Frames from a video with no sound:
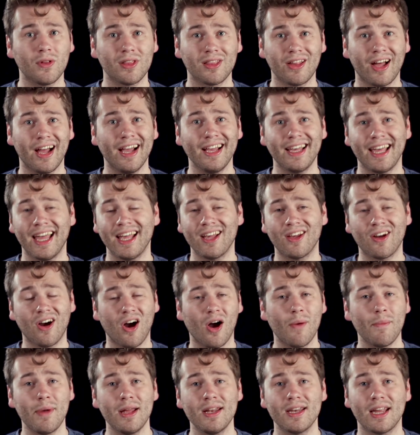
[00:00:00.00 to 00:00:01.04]
like and
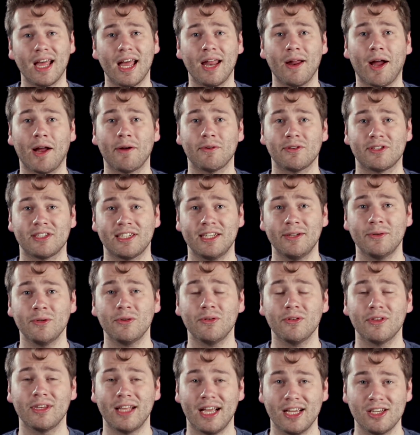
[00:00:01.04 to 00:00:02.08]
comment, and I'll see
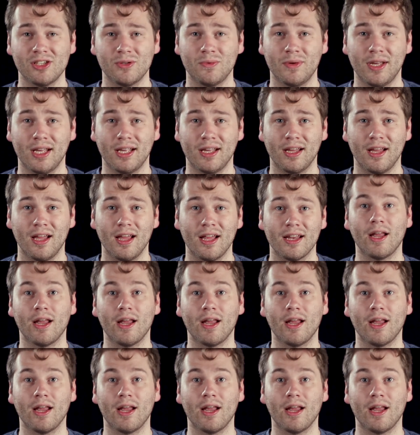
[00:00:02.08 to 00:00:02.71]
you next week.